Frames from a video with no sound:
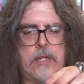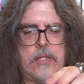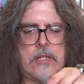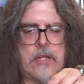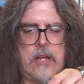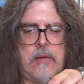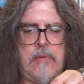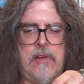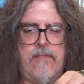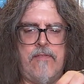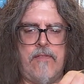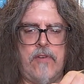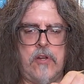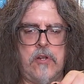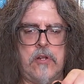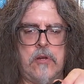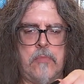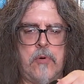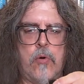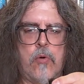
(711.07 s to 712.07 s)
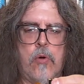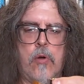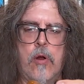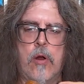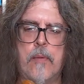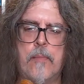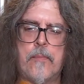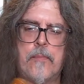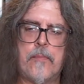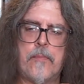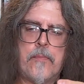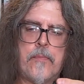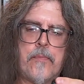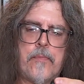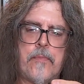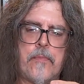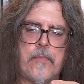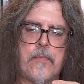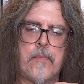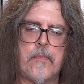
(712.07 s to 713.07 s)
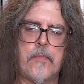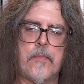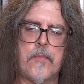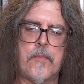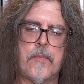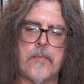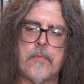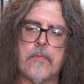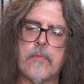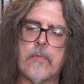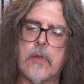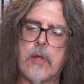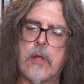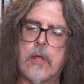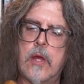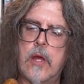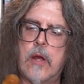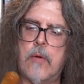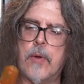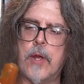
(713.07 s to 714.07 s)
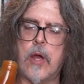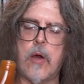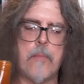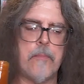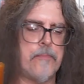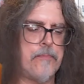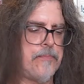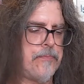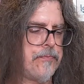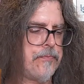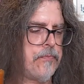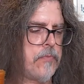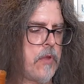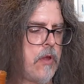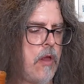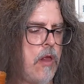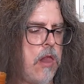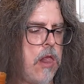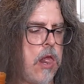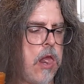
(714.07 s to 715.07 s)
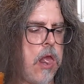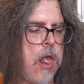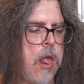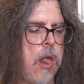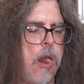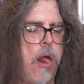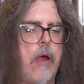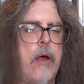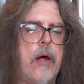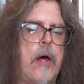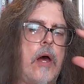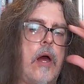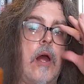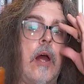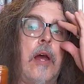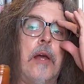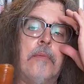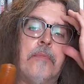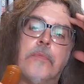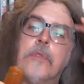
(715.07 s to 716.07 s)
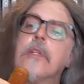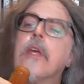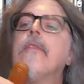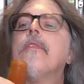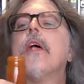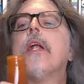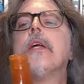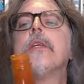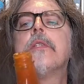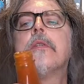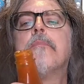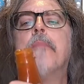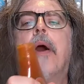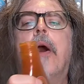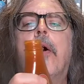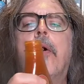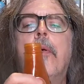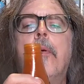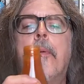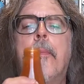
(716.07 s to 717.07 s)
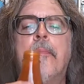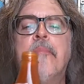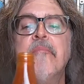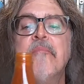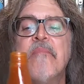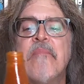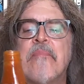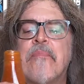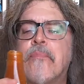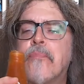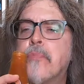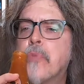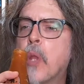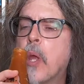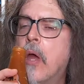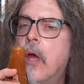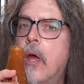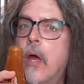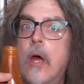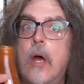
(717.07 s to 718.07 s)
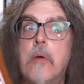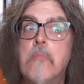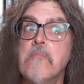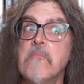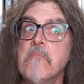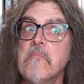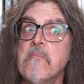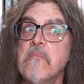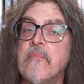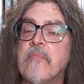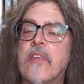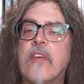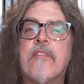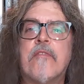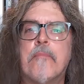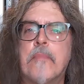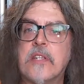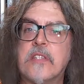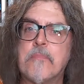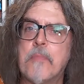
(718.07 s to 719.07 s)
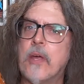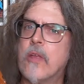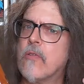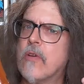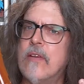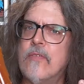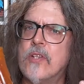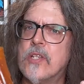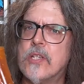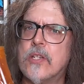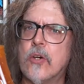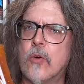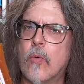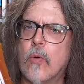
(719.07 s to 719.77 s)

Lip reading: it's gonna be fun to pour. There we go. All right, let's give that a smell. If my smeller even still